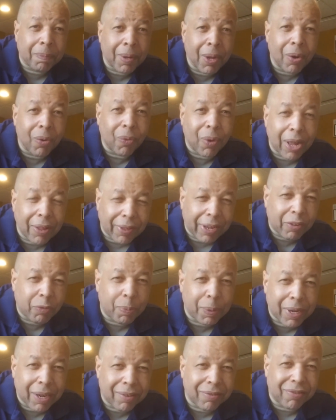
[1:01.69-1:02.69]
Well, that's
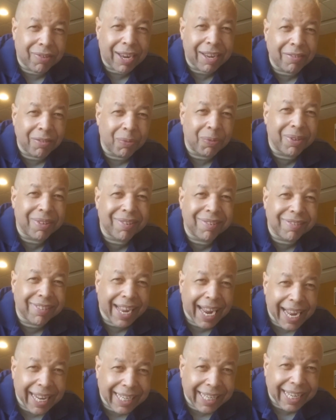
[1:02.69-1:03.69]
because Jason was
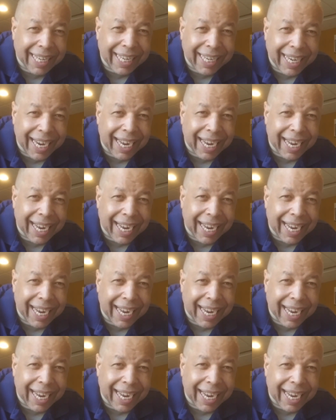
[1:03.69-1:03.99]
standing